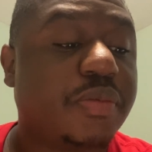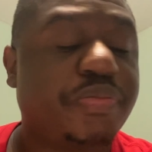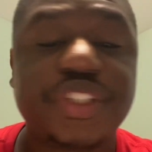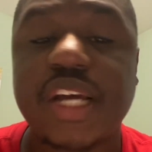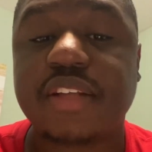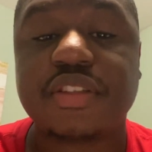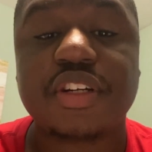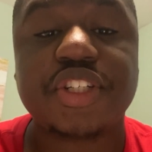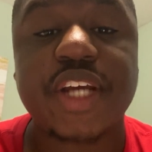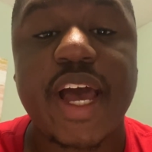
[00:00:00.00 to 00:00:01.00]
Shout out to the
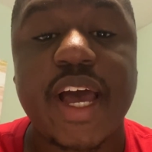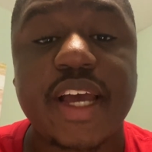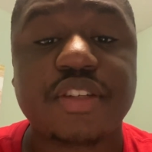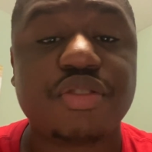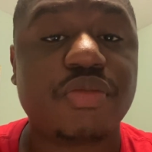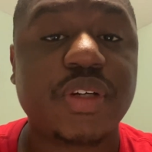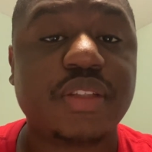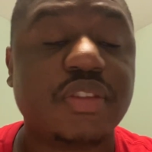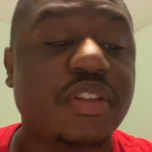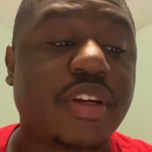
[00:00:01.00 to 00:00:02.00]
Jags doing what
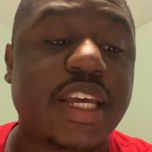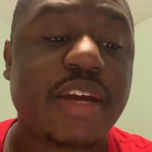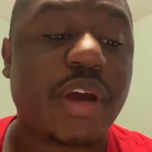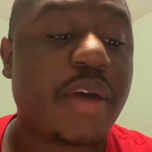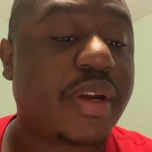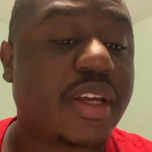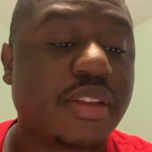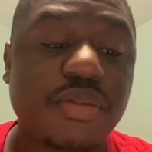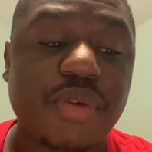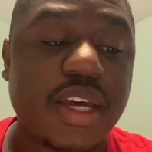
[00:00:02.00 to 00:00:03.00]
they were able to get
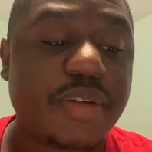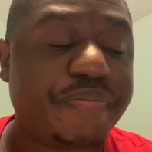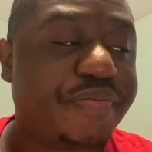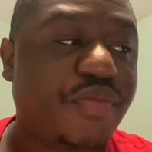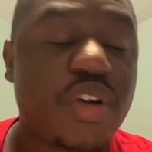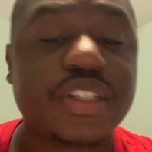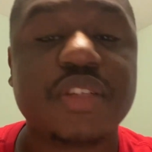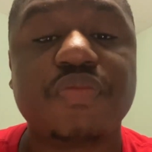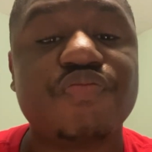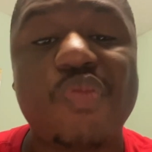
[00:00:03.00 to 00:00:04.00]
the win.
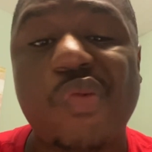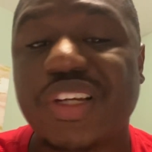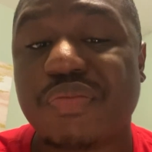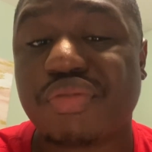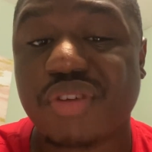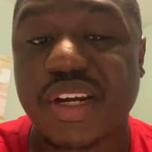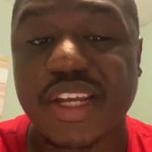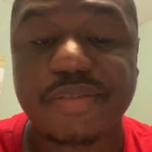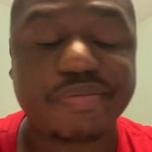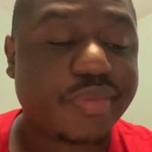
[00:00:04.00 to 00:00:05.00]
Wasn't
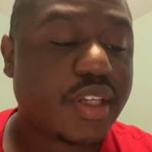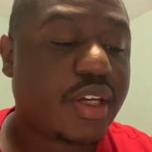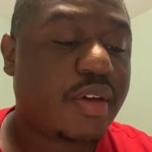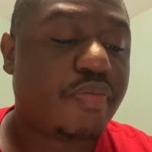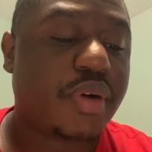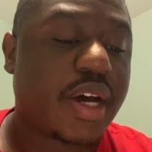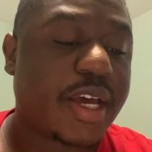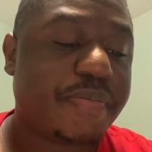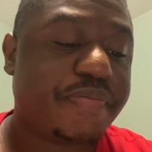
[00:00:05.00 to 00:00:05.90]
pretty, but